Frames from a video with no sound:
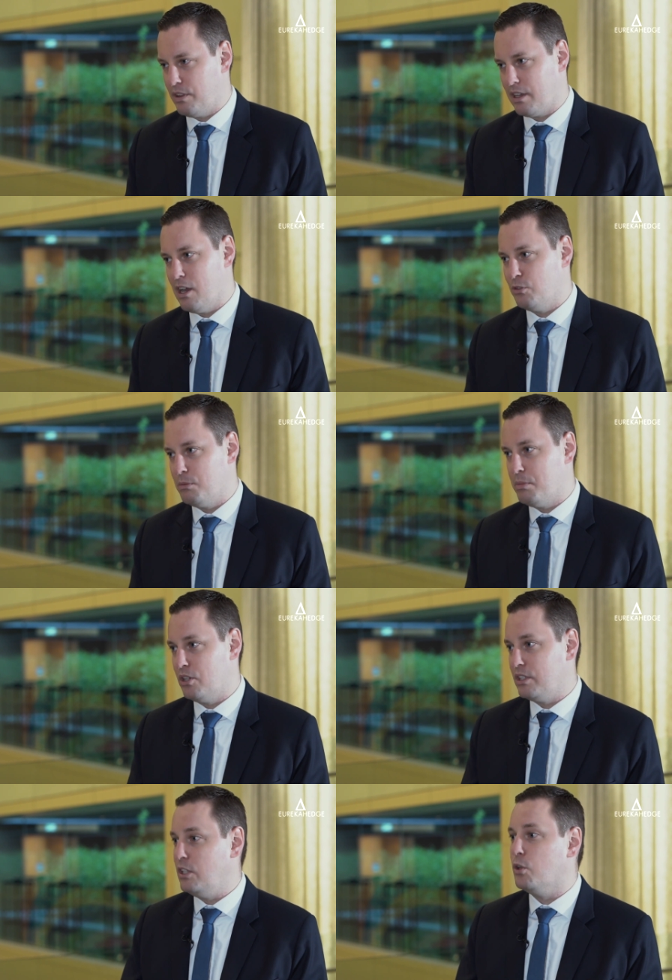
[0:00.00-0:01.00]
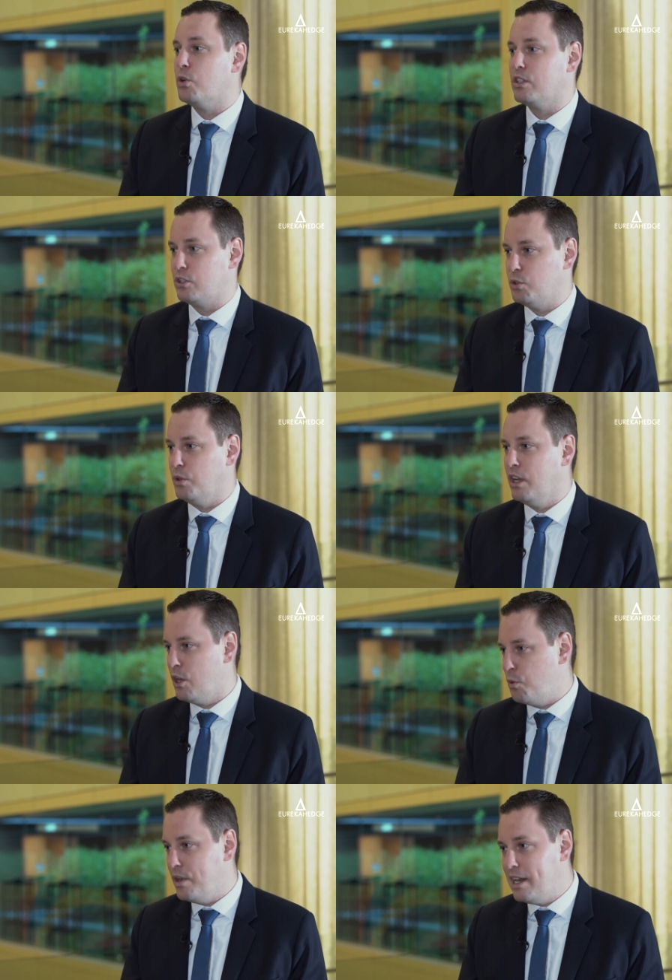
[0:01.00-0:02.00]
with the counterparty in order to
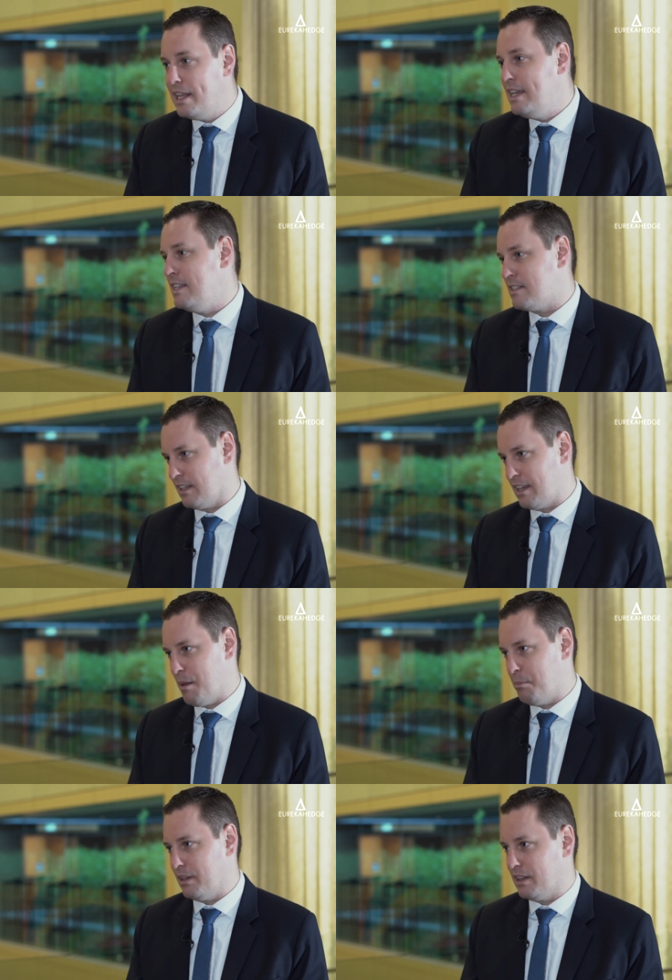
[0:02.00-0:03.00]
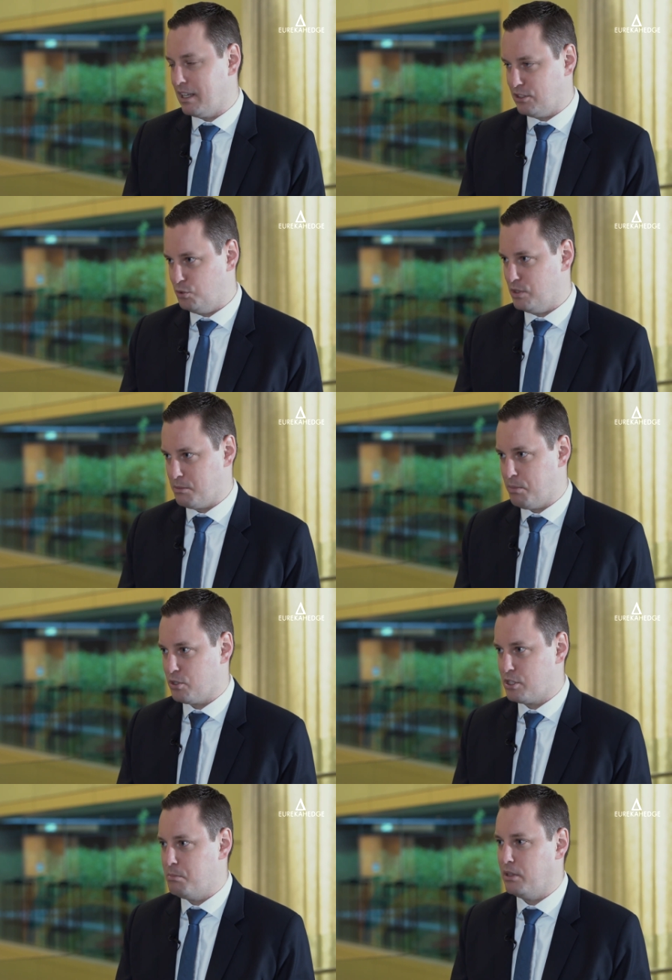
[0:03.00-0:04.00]
release the capital as soon as
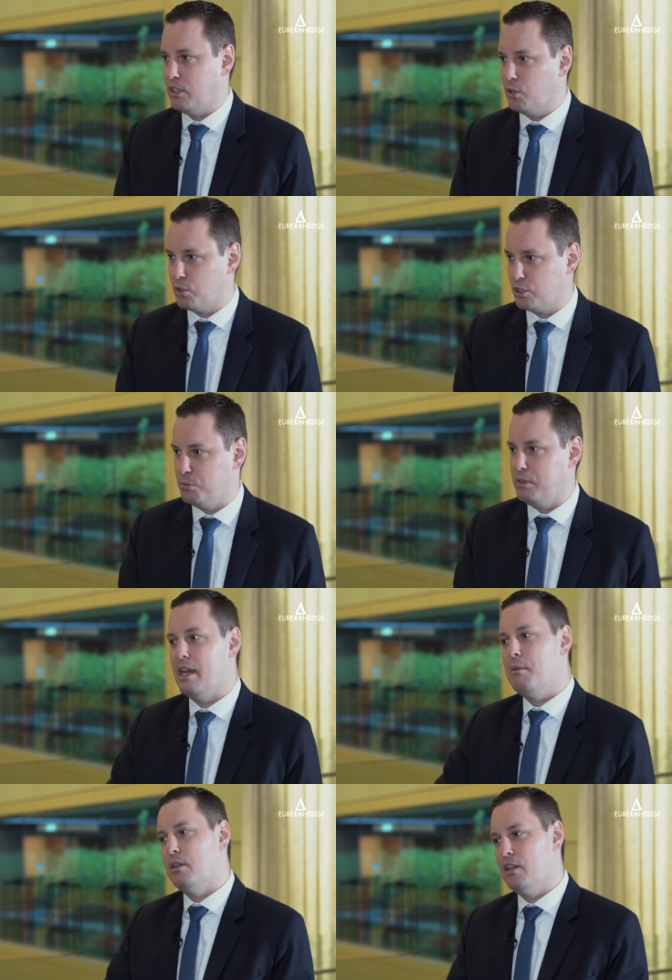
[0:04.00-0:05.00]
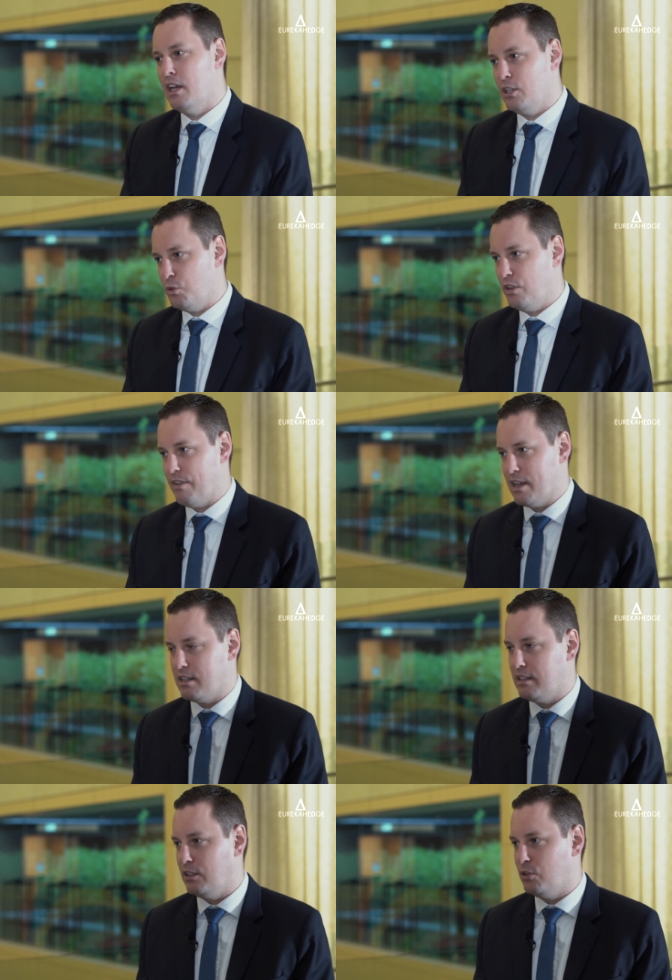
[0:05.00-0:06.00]
possible in order to be able to
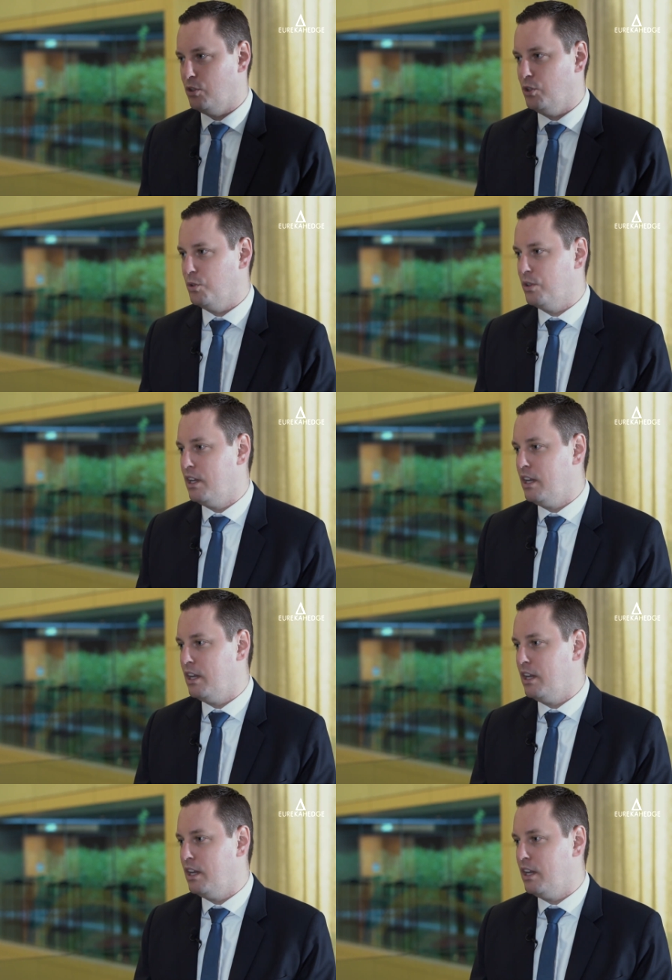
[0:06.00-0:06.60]
invest it into new,